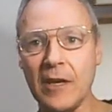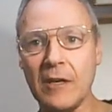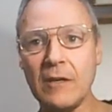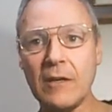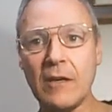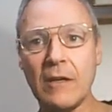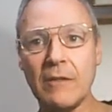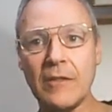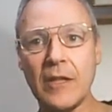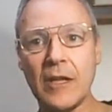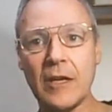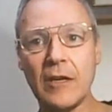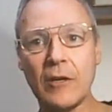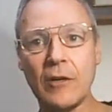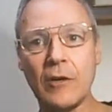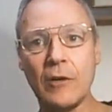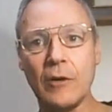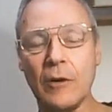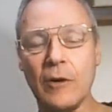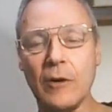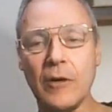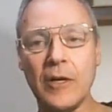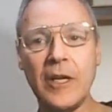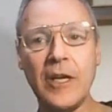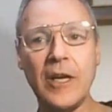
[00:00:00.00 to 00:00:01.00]
event that
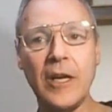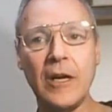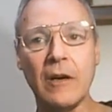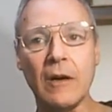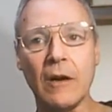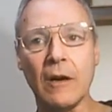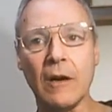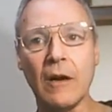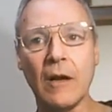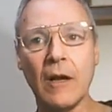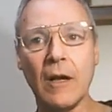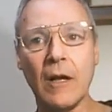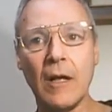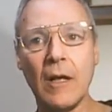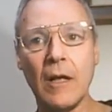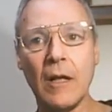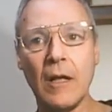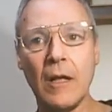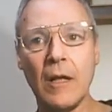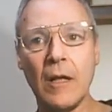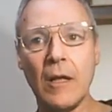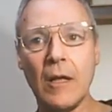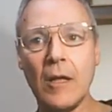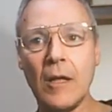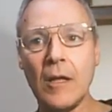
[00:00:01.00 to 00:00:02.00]
occurred here,
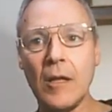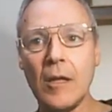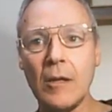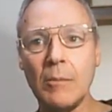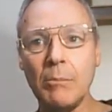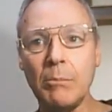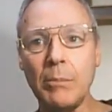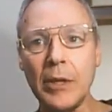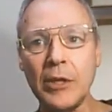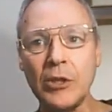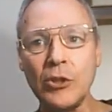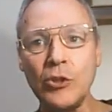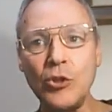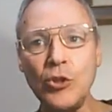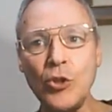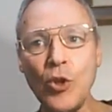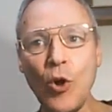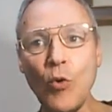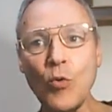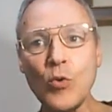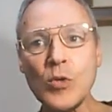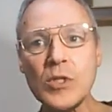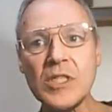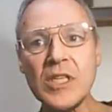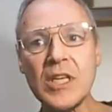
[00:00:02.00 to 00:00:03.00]
but
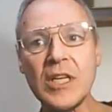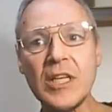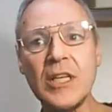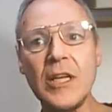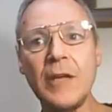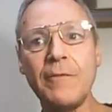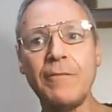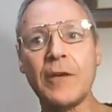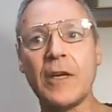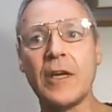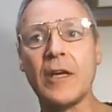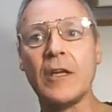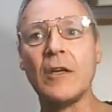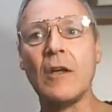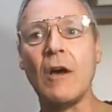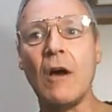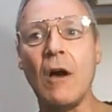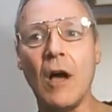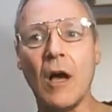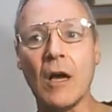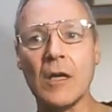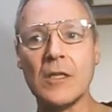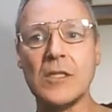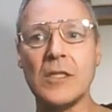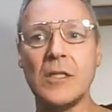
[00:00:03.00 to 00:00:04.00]
no
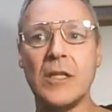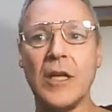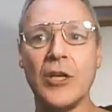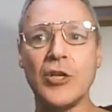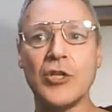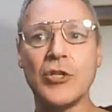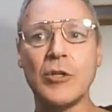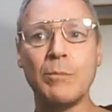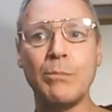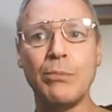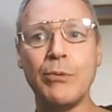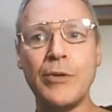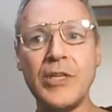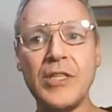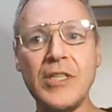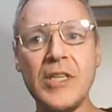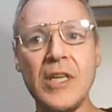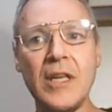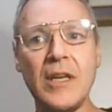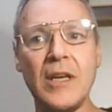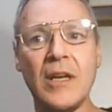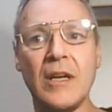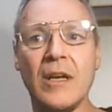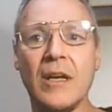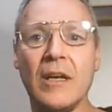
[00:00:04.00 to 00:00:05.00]
significant oxidation
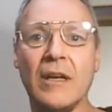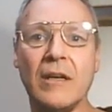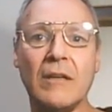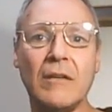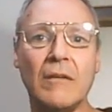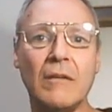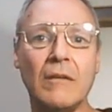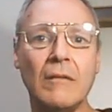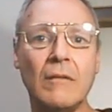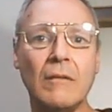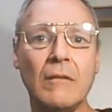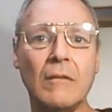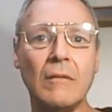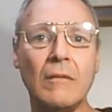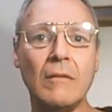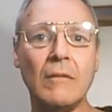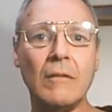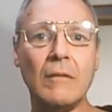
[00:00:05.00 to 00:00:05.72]
preceded it.